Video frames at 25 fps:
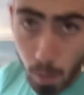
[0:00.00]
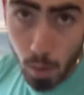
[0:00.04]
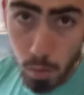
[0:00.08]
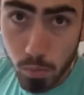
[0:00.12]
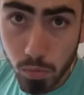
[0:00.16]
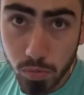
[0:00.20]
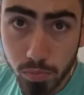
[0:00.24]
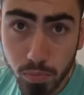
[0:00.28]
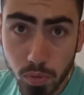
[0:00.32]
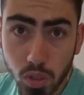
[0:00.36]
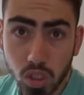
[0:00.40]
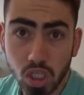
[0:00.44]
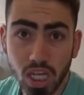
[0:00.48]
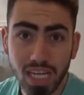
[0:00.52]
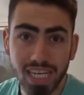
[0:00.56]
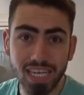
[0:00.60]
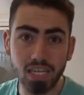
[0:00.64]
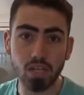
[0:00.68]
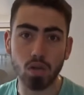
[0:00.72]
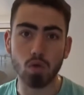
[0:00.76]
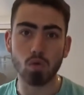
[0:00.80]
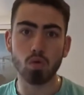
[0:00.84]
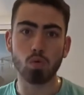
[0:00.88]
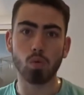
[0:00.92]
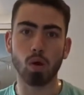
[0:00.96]
was because I didn't
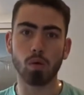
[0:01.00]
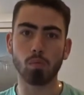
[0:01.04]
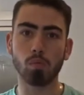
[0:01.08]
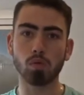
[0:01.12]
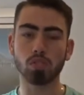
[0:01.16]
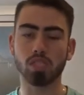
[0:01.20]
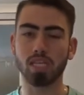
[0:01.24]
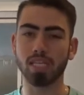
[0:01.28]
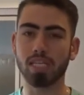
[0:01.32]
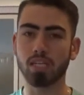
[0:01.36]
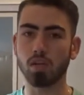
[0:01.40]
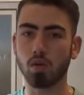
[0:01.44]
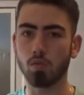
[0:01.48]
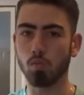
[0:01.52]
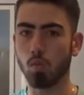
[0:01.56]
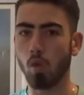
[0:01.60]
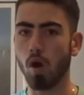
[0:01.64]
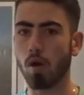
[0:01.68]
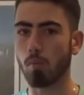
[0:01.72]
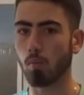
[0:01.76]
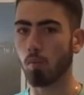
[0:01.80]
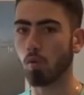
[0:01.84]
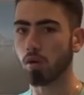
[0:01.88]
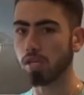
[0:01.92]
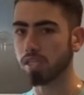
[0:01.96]
know who I was, I didn't know what
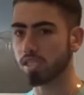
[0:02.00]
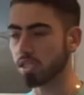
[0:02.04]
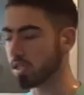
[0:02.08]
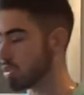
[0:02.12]
I wanted